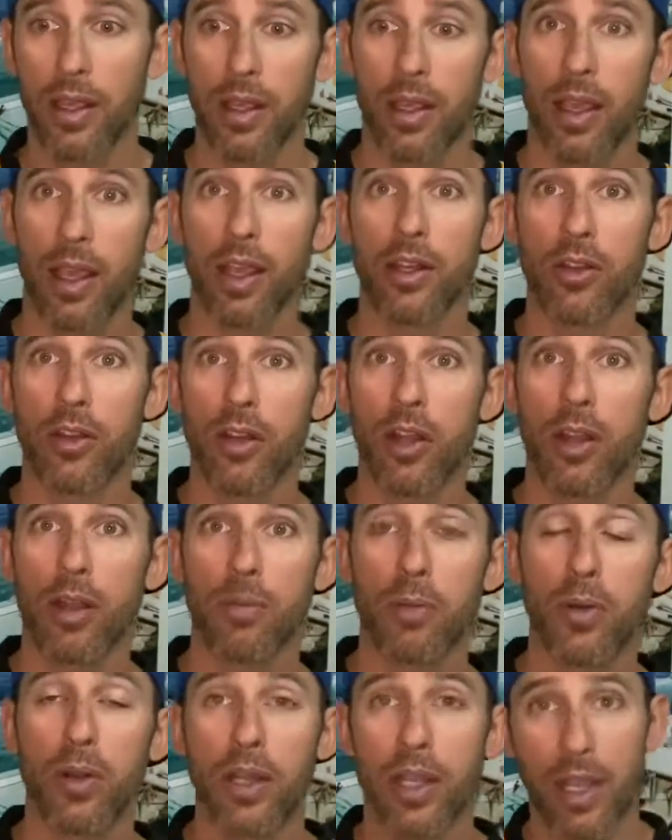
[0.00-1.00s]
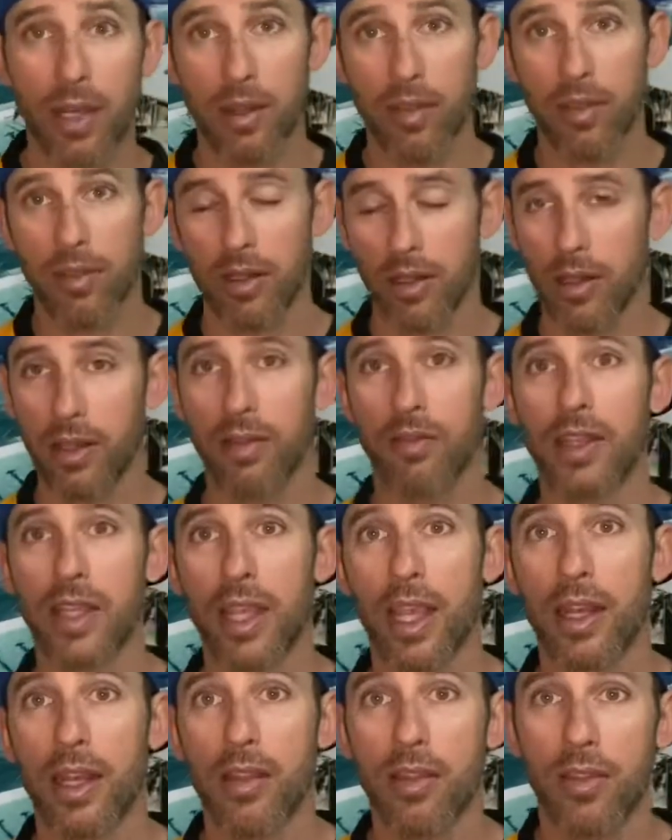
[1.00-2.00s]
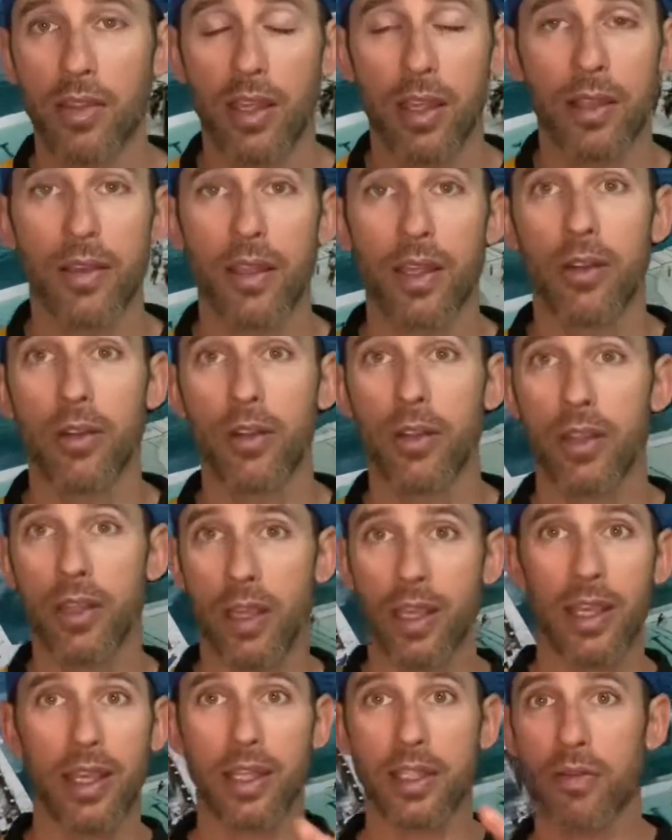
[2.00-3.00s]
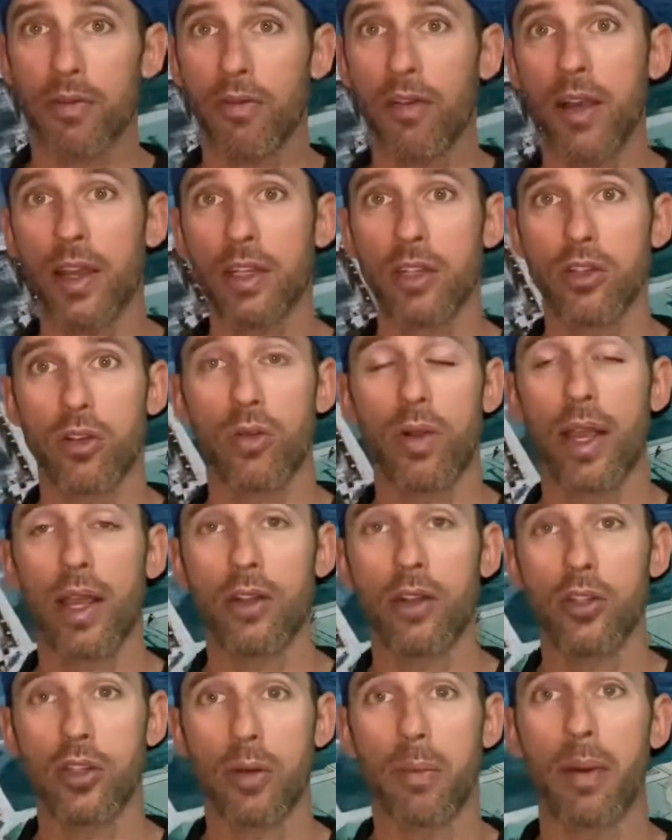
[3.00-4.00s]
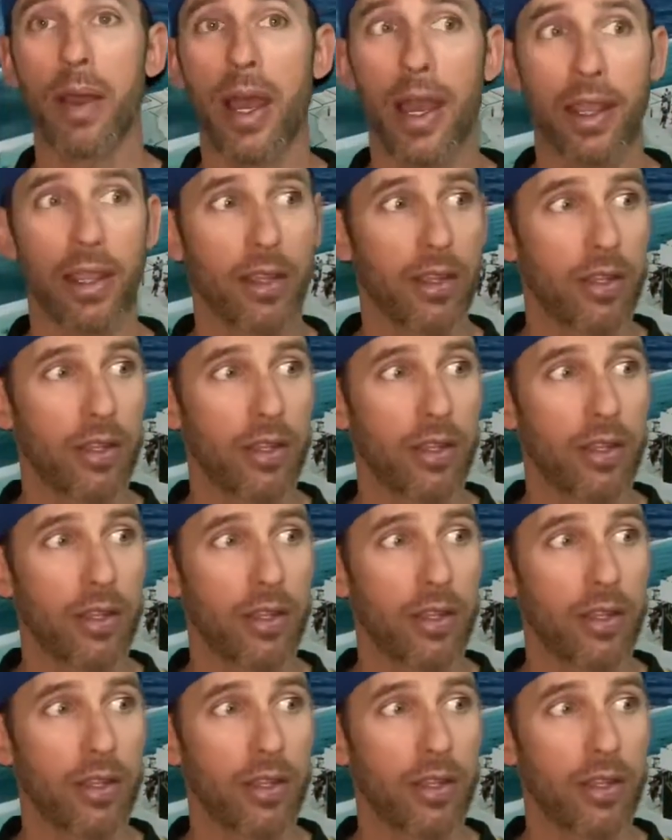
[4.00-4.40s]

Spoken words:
and you're not putting anything, lifting anything, it's fine to round your back.